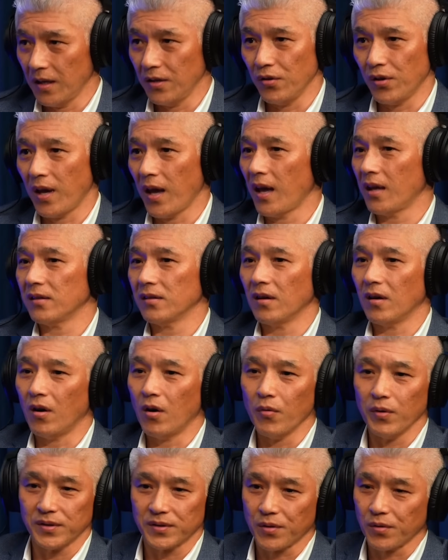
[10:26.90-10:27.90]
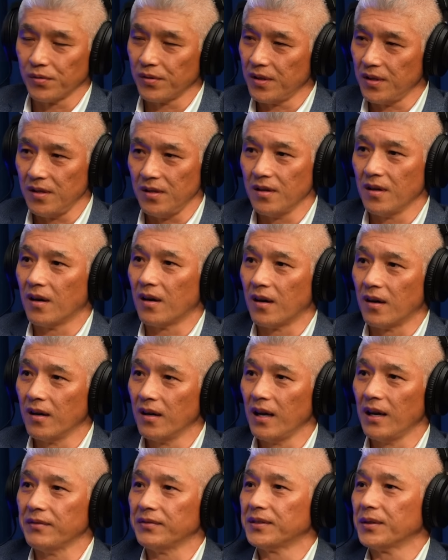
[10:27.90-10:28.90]
And you can't always go to the ER
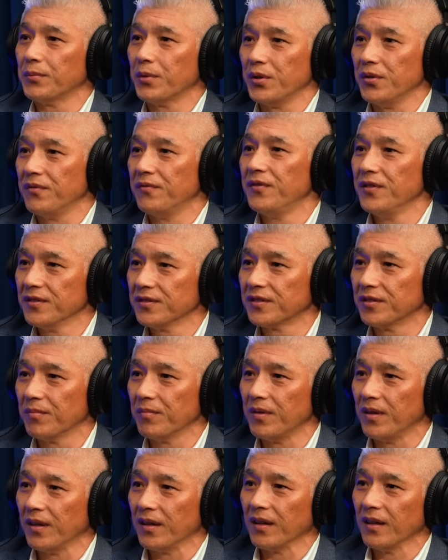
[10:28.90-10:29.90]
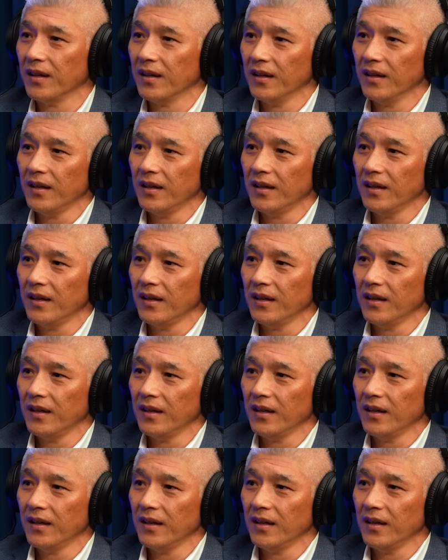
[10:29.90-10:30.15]
every time when you feel something,